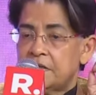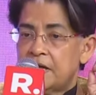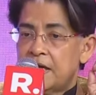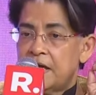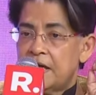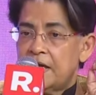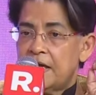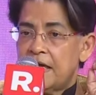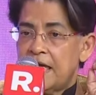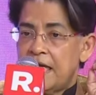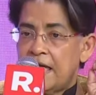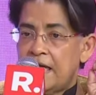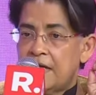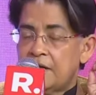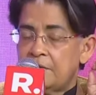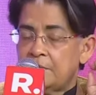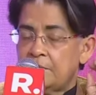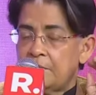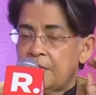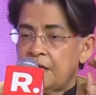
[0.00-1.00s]
uh,
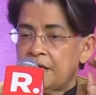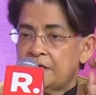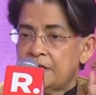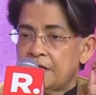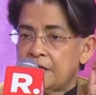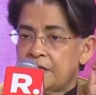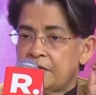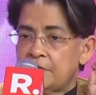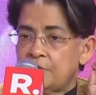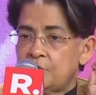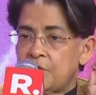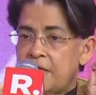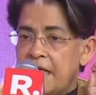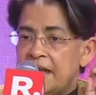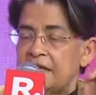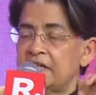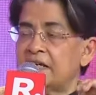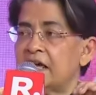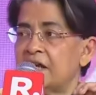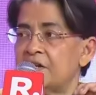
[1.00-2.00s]
um, but to
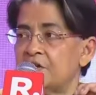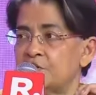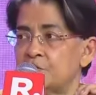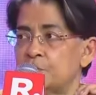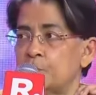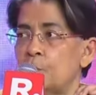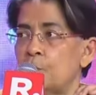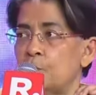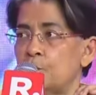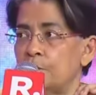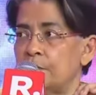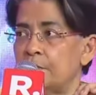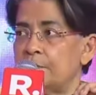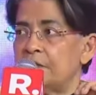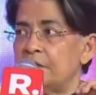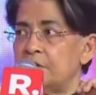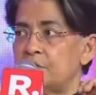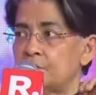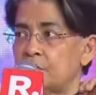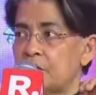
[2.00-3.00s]
encourage more
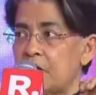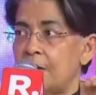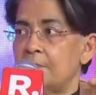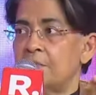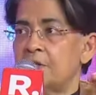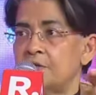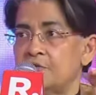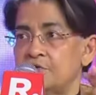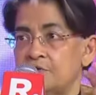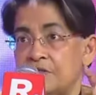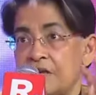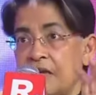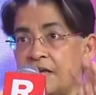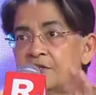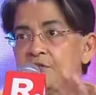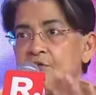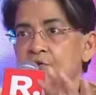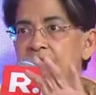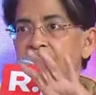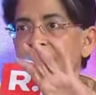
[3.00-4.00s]
women to come into
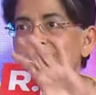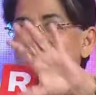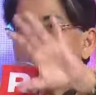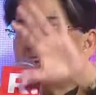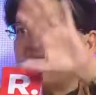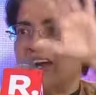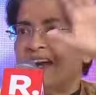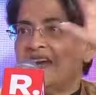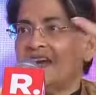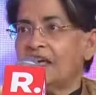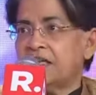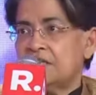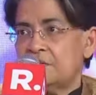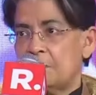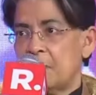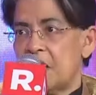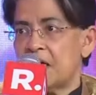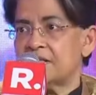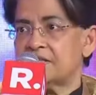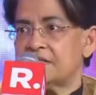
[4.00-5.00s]
science so that the critical
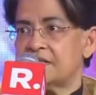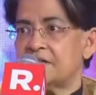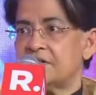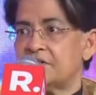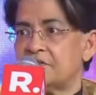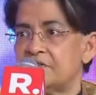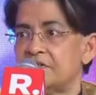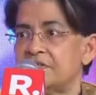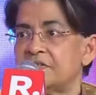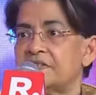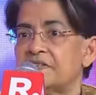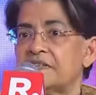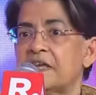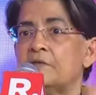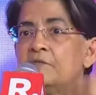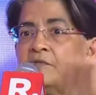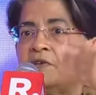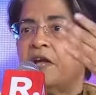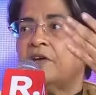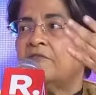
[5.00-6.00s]
mass increases
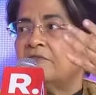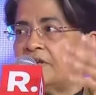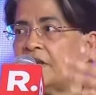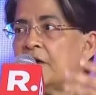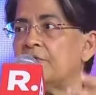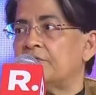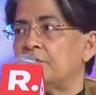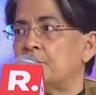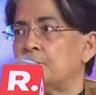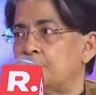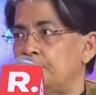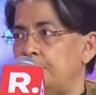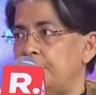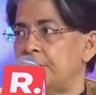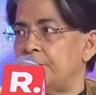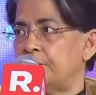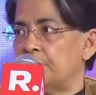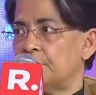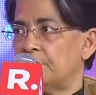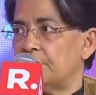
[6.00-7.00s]
and we have enough good
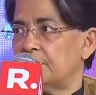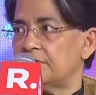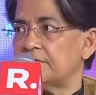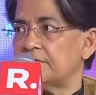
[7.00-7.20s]
people.